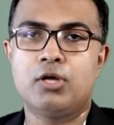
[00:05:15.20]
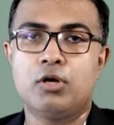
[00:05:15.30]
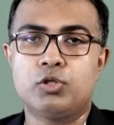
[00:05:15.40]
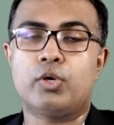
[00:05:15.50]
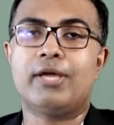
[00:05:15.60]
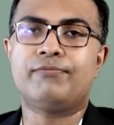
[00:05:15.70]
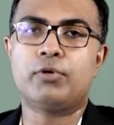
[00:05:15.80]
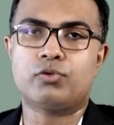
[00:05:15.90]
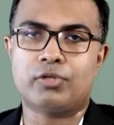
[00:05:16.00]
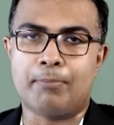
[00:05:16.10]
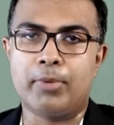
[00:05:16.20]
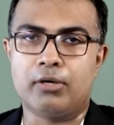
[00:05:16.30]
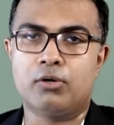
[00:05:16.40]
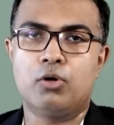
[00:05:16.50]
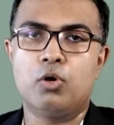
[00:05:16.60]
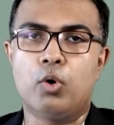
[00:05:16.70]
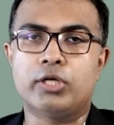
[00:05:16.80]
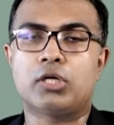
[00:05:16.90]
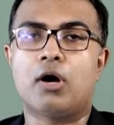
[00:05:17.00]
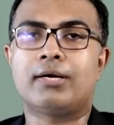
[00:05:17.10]
So if you're someone who
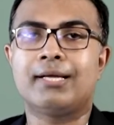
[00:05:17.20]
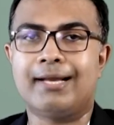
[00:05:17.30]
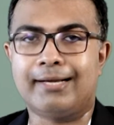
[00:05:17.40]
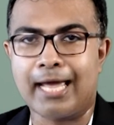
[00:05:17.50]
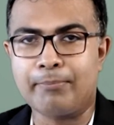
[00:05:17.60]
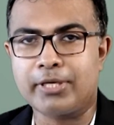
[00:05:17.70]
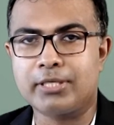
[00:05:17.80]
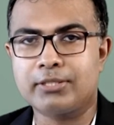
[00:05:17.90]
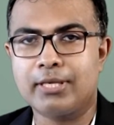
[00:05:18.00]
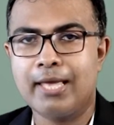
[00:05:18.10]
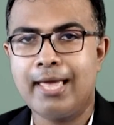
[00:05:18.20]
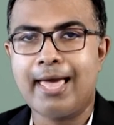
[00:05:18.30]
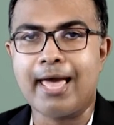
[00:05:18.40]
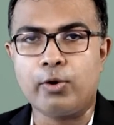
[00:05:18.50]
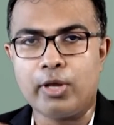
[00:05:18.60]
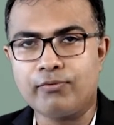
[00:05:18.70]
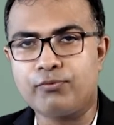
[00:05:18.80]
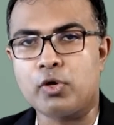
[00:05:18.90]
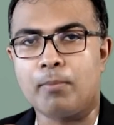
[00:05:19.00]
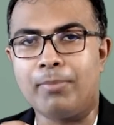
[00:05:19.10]
has got diabetes and
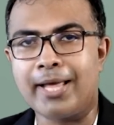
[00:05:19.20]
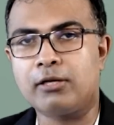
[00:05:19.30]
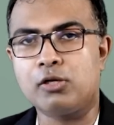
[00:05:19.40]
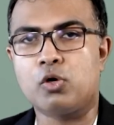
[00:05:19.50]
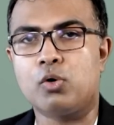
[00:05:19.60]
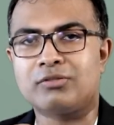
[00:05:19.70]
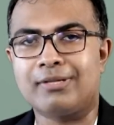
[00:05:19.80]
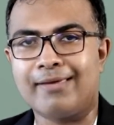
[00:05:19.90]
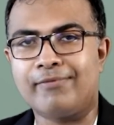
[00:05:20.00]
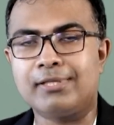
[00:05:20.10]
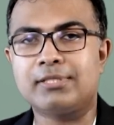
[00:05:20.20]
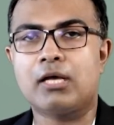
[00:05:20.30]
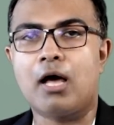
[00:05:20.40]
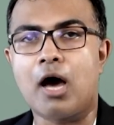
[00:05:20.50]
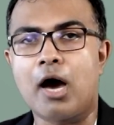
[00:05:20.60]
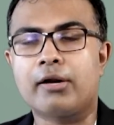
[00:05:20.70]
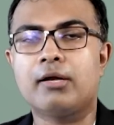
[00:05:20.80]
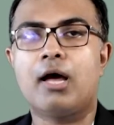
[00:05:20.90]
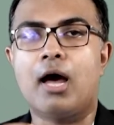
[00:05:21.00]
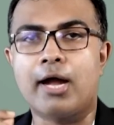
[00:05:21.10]
if your blood glucose levels are
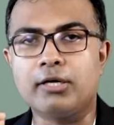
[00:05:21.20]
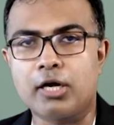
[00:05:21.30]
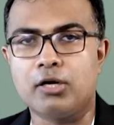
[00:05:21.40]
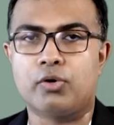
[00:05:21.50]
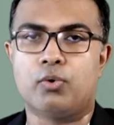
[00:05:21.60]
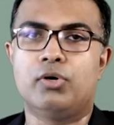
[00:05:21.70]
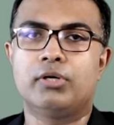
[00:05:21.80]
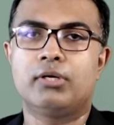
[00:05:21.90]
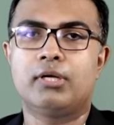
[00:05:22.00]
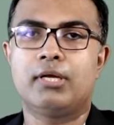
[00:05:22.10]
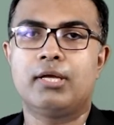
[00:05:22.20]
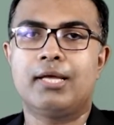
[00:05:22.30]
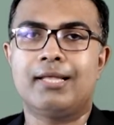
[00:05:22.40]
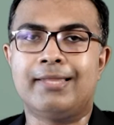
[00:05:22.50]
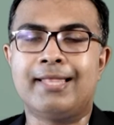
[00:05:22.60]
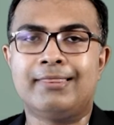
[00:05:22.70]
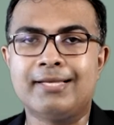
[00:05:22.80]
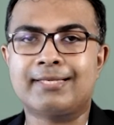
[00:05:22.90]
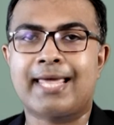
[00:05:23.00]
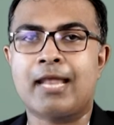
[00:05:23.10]
uncontrolled, then
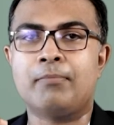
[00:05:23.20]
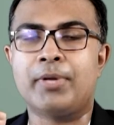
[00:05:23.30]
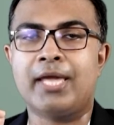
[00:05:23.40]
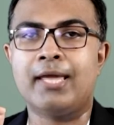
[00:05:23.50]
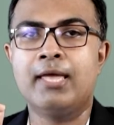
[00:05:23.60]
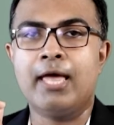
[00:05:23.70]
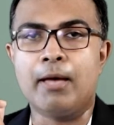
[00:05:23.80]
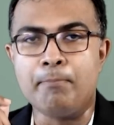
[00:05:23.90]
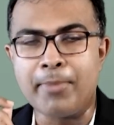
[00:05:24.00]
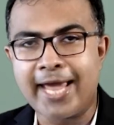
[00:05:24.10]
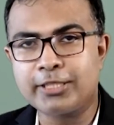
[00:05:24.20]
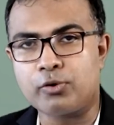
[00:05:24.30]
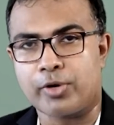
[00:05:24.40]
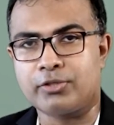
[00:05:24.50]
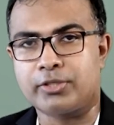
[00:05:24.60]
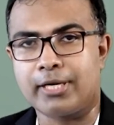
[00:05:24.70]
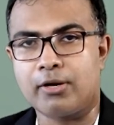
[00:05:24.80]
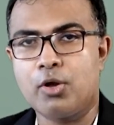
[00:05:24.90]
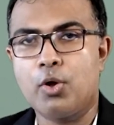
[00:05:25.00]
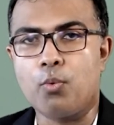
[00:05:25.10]
this can be a major reason
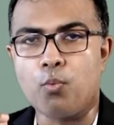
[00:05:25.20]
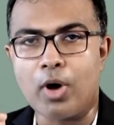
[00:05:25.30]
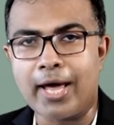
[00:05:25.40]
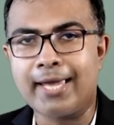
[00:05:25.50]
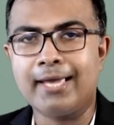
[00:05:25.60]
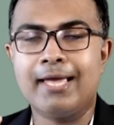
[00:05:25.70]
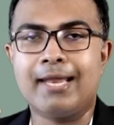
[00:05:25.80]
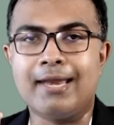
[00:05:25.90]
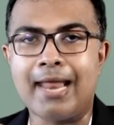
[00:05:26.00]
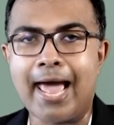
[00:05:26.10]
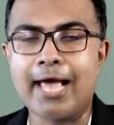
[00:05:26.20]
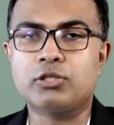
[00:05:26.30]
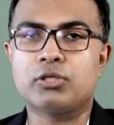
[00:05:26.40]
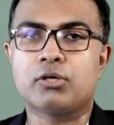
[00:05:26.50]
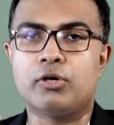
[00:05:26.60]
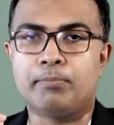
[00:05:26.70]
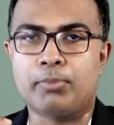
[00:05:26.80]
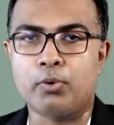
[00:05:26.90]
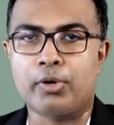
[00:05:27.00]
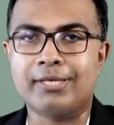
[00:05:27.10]
why NASH could
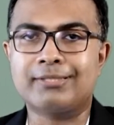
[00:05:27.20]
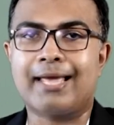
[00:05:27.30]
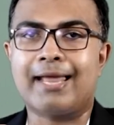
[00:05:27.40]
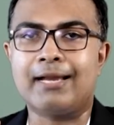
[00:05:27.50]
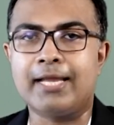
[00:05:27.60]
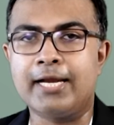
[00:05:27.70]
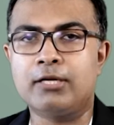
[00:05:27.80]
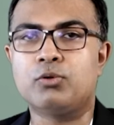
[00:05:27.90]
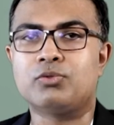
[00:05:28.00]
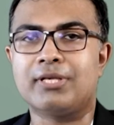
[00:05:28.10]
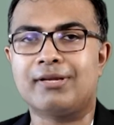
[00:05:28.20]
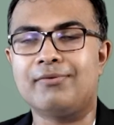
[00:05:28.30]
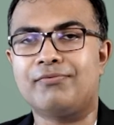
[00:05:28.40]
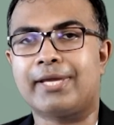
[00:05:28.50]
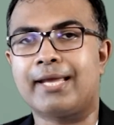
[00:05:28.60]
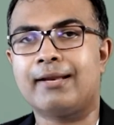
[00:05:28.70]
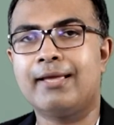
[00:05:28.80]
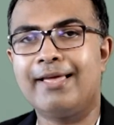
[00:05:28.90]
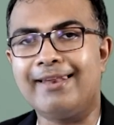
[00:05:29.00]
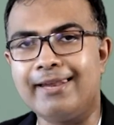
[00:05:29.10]
progress and lead to significant
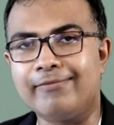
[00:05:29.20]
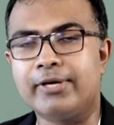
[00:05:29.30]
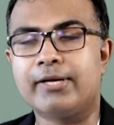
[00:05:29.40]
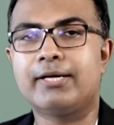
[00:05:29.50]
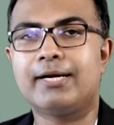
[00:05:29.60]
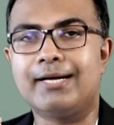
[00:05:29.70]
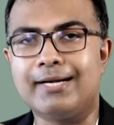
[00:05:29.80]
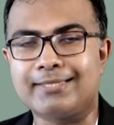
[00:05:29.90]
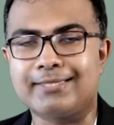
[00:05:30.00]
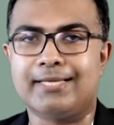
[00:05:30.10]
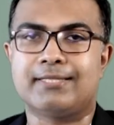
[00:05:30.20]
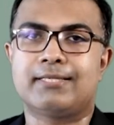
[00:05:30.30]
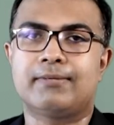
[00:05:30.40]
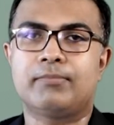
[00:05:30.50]
liver disease.